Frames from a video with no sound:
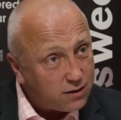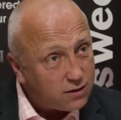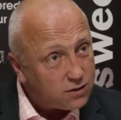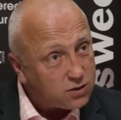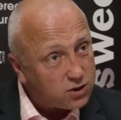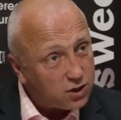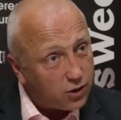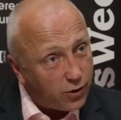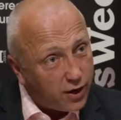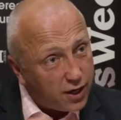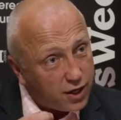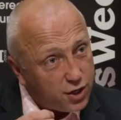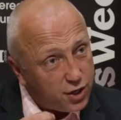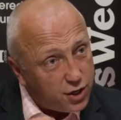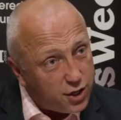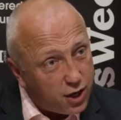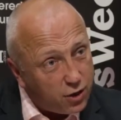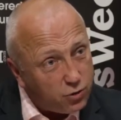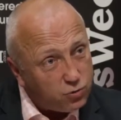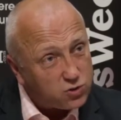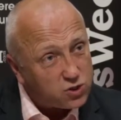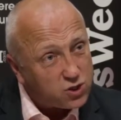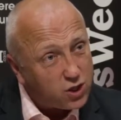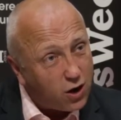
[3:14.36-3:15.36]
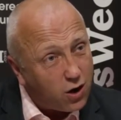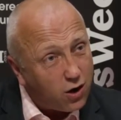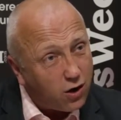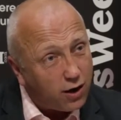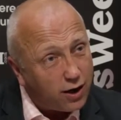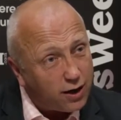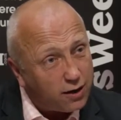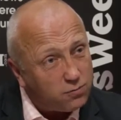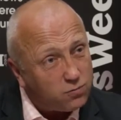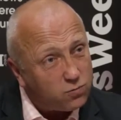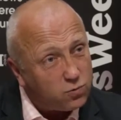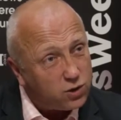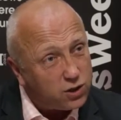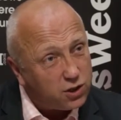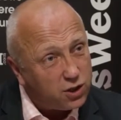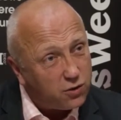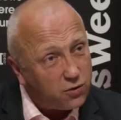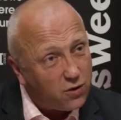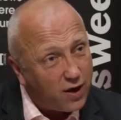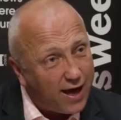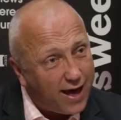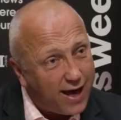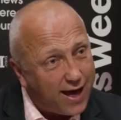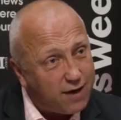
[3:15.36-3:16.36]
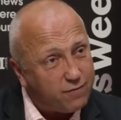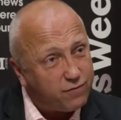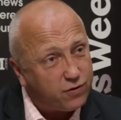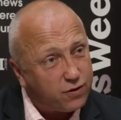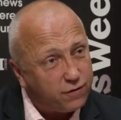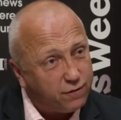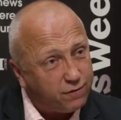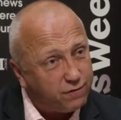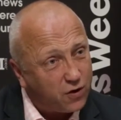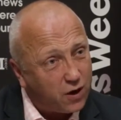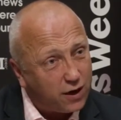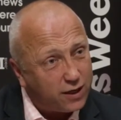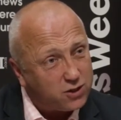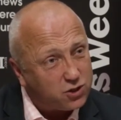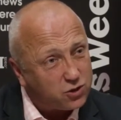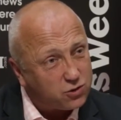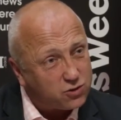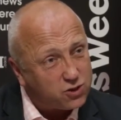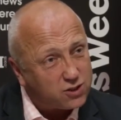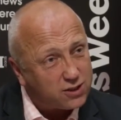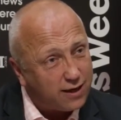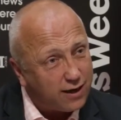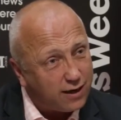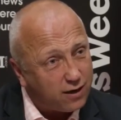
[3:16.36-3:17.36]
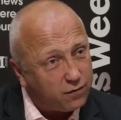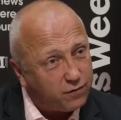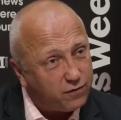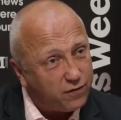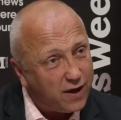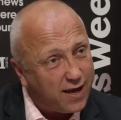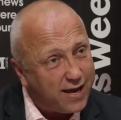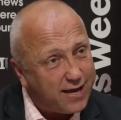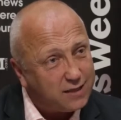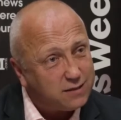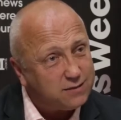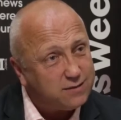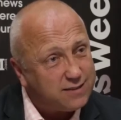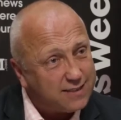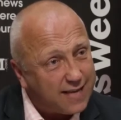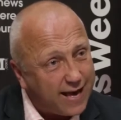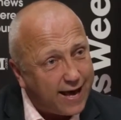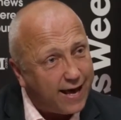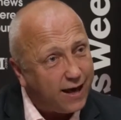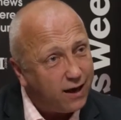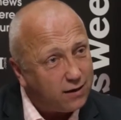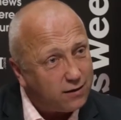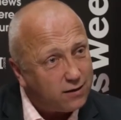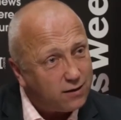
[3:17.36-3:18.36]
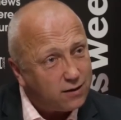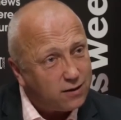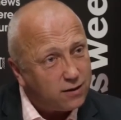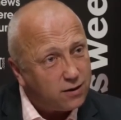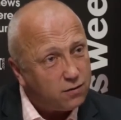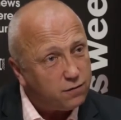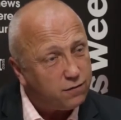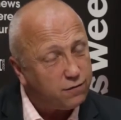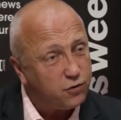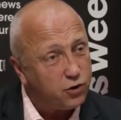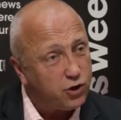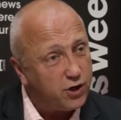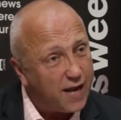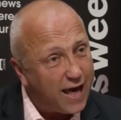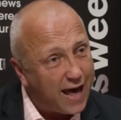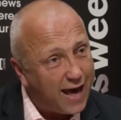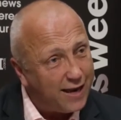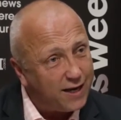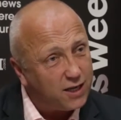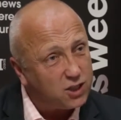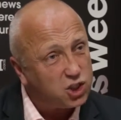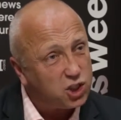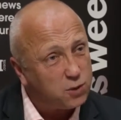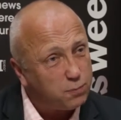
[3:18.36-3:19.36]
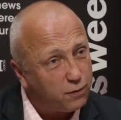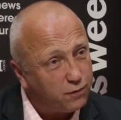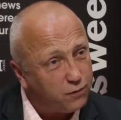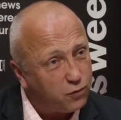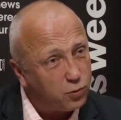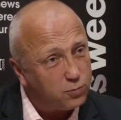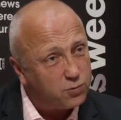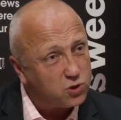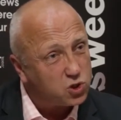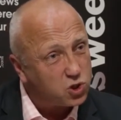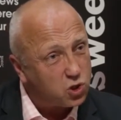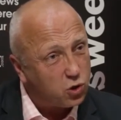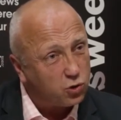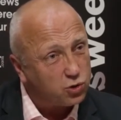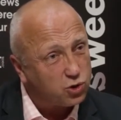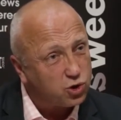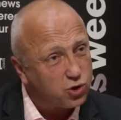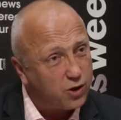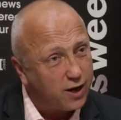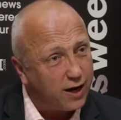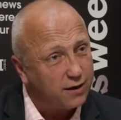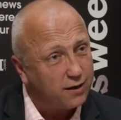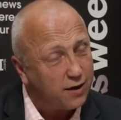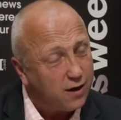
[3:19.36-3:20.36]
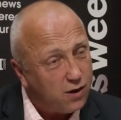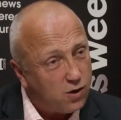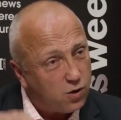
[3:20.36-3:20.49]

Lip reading: So at no time will you ever find yourself in debt for an energy performance contract.